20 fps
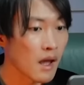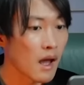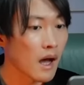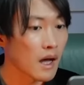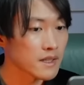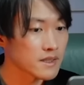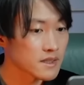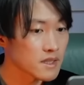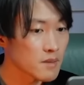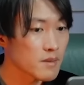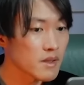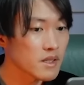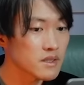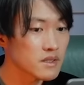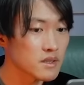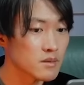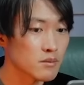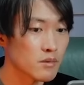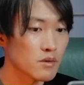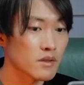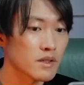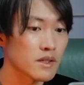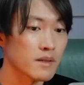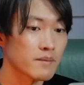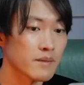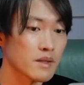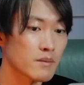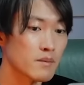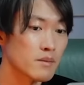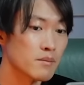similar symbol can
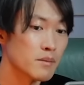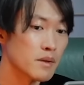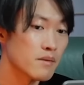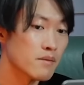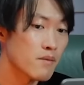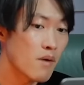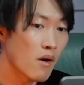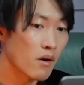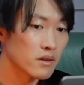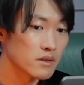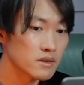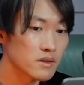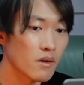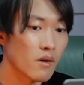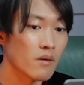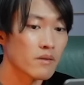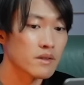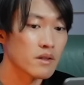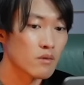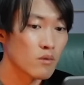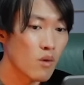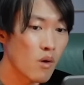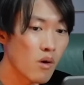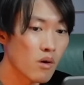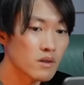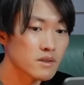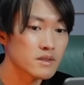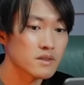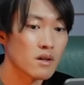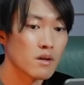even be found on the walls
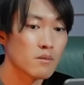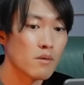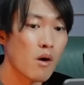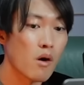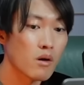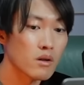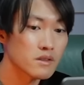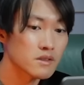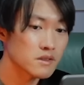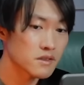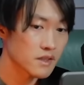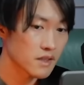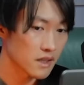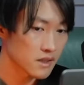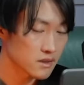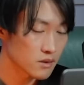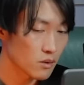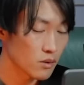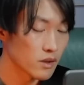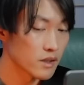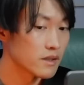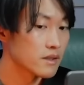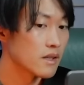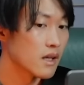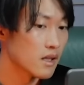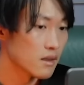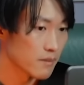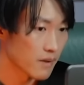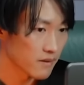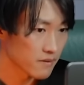of Olst Castle in
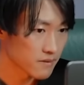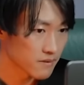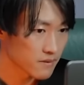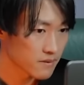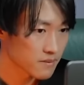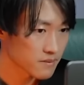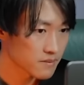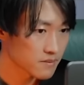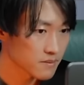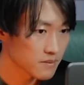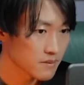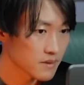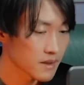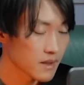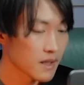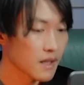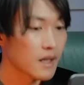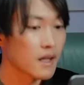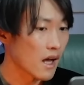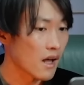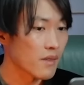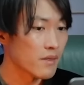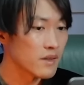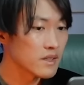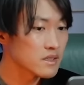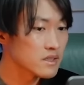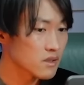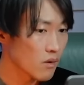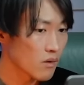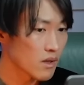Elbaph. This
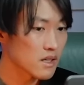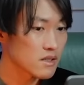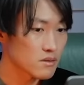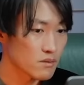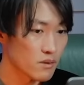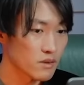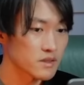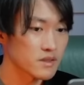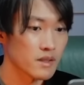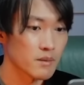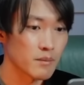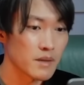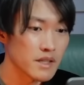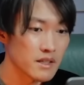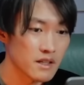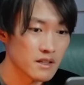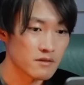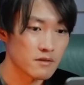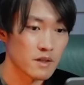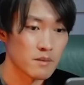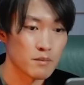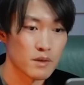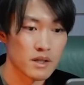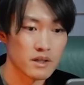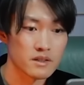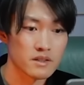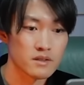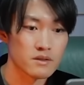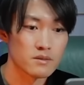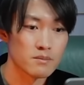solar cross immediately brings
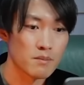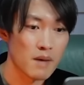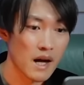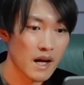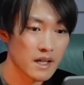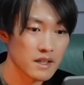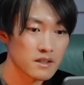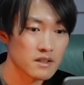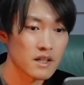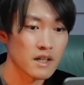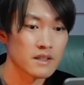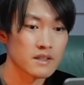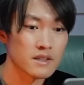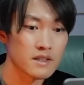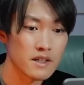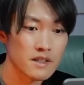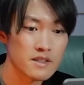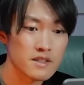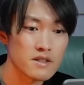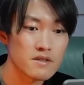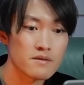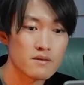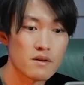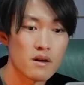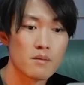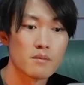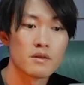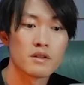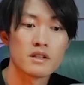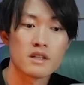to mind a deity from
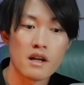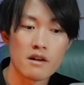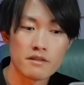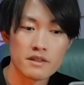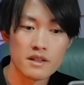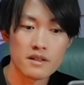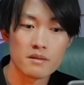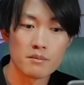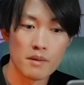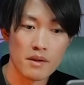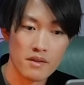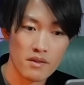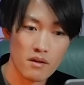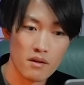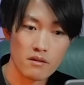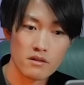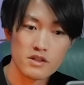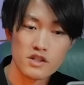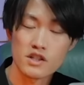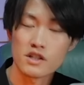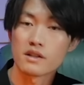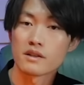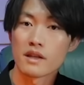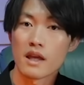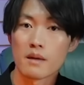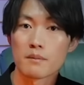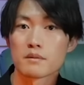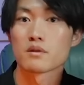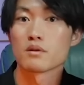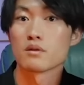Celtic mythology
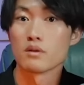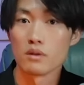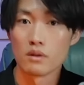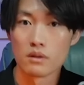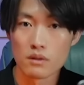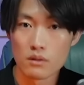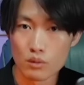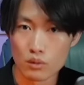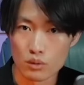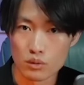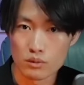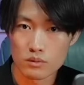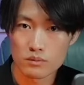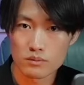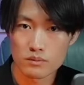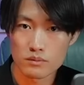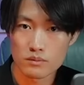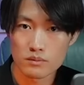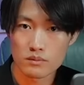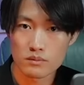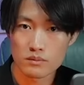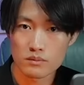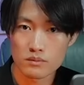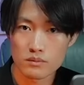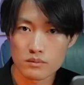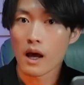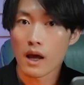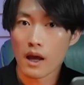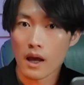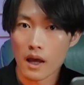named Lu,
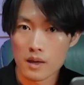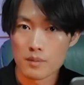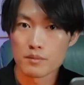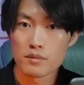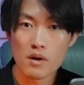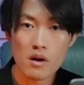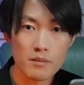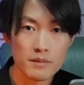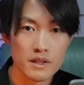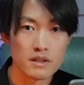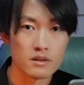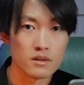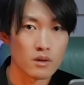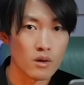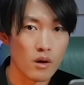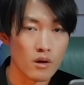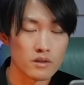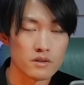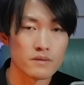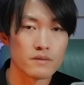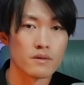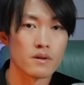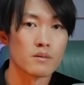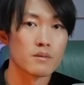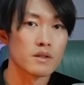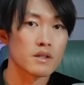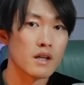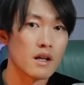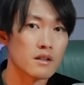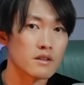a prominent god from
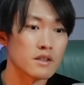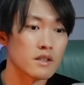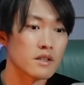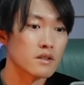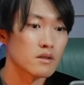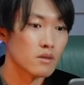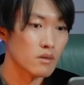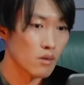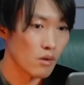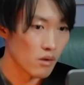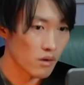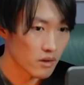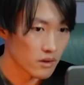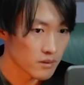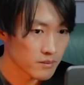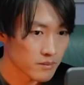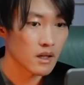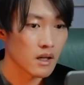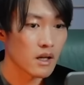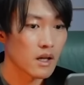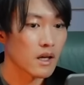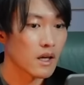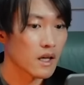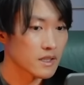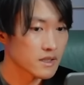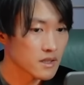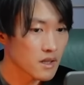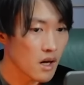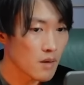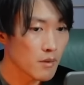Celtic lore. It's
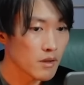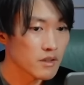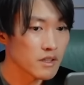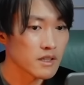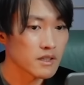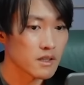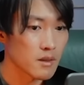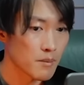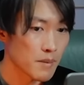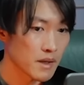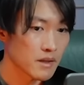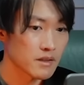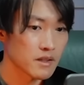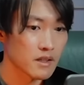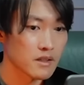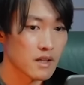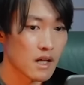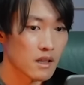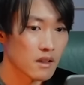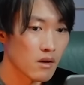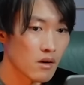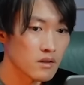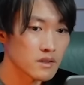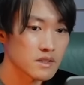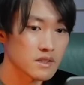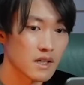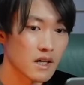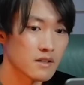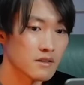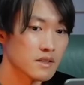commonly depicted
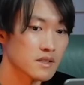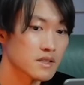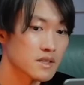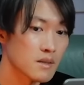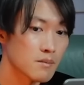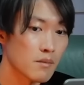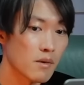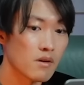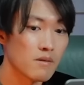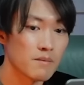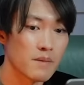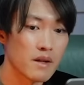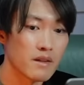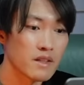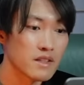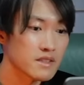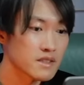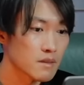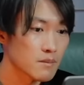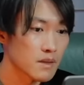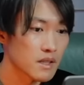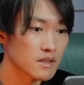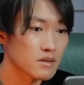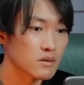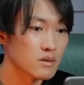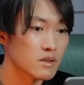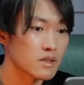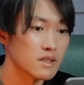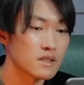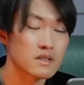alongside a symbol very similar to
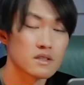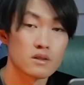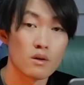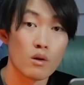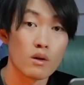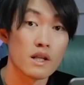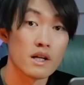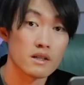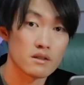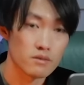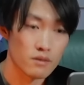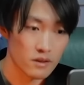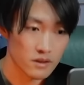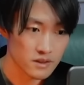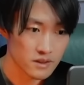this solar cross.